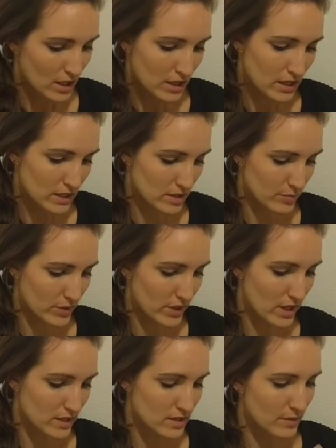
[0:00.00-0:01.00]
this is pretty
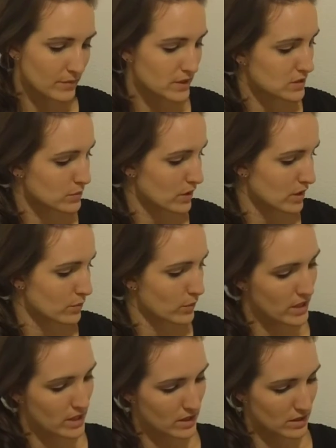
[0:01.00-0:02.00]
awesome. This one
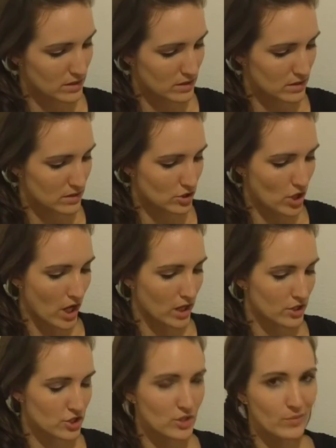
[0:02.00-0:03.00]
was
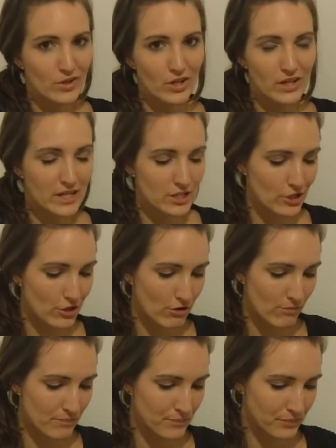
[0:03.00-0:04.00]
chocolate chip cookie
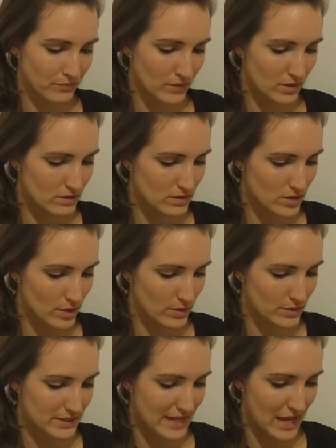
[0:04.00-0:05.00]
dough. So
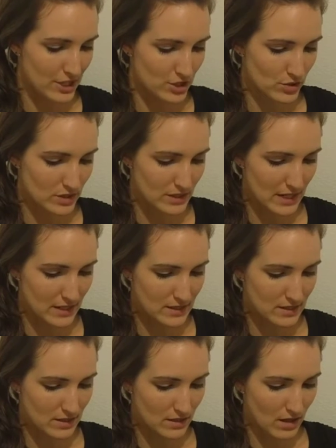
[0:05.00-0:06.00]
it was cashews,
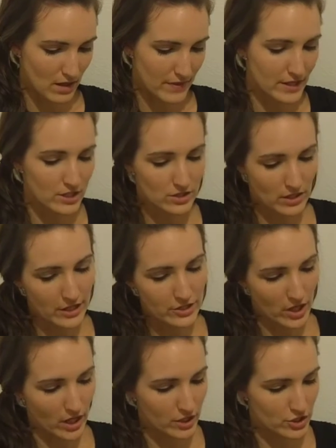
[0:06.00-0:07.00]
dates, and then it's got
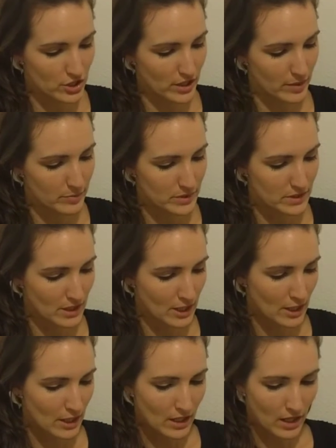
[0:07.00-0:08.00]
chocolate chips,
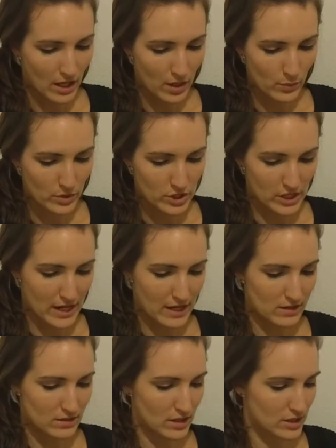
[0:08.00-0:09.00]
which
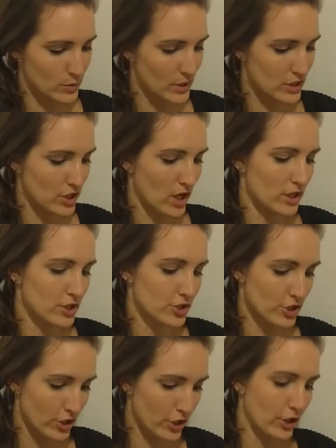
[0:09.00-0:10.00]
has unsweetened chocolate
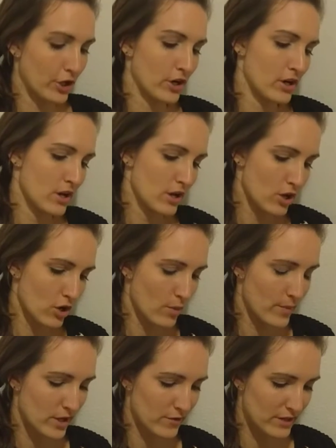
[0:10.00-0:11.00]
sugar, cocoa
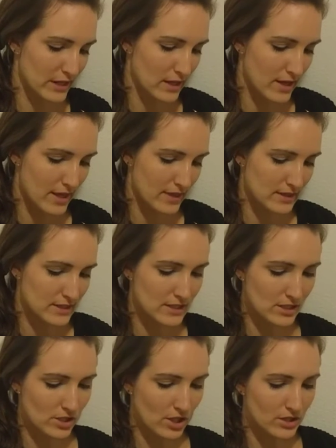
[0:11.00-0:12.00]
butter, vanilla, and then
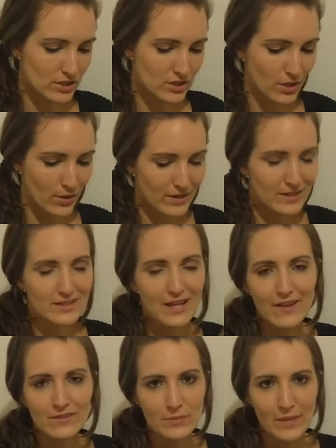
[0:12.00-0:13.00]
sea salt. So it does
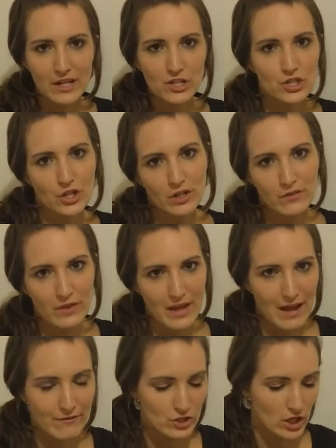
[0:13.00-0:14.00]
have some added sugar if they
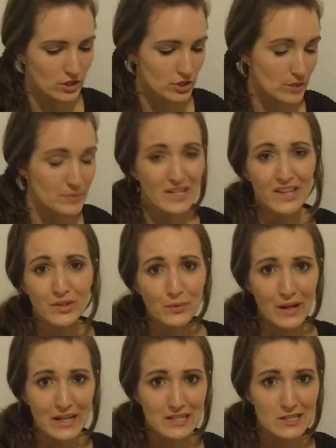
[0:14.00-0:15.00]
have chocolate chips.
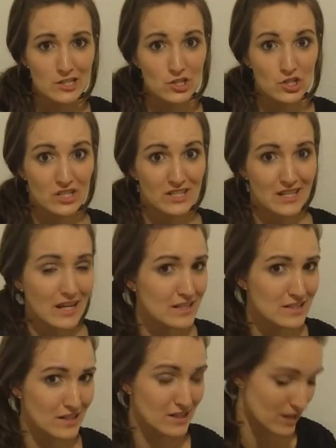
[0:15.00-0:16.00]
Otherwise, it's just
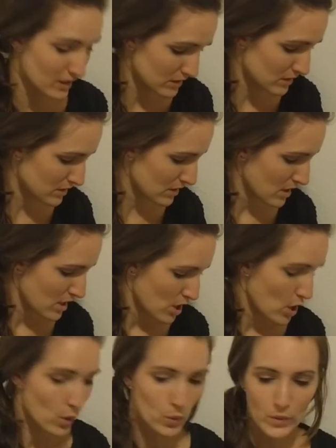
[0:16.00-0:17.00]
dates and nuts,
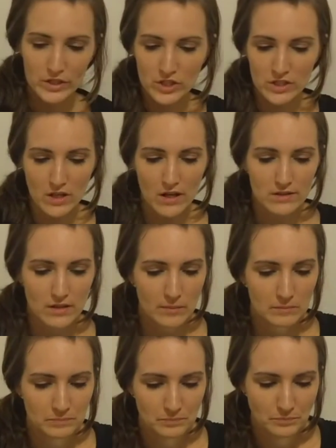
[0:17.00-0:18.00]
which is
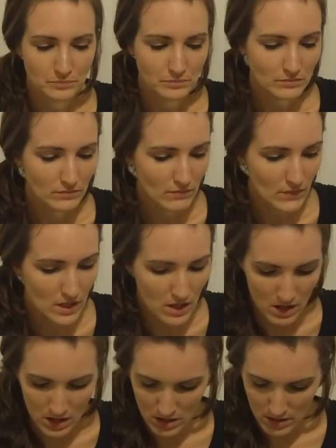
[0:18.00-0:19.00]
awesome.
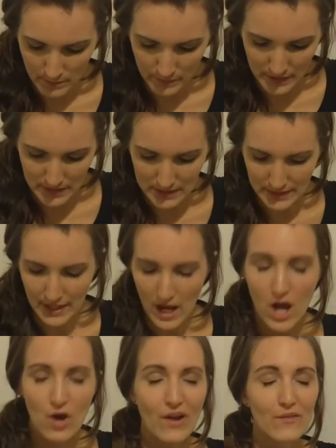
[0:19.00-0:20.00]
Let's see.
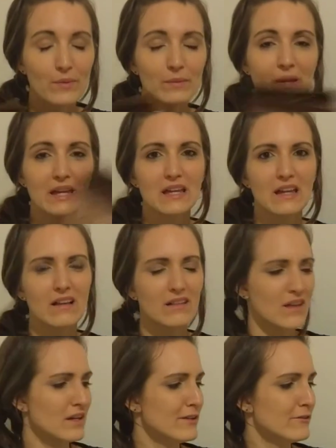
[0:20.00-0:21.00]
Oh, I've been making a
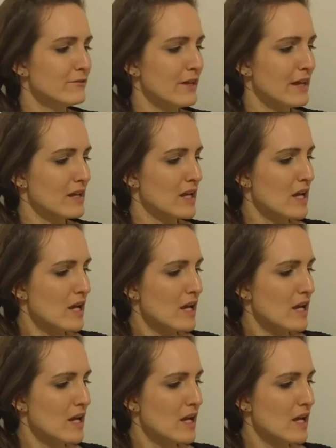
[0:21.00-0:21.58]
lot of like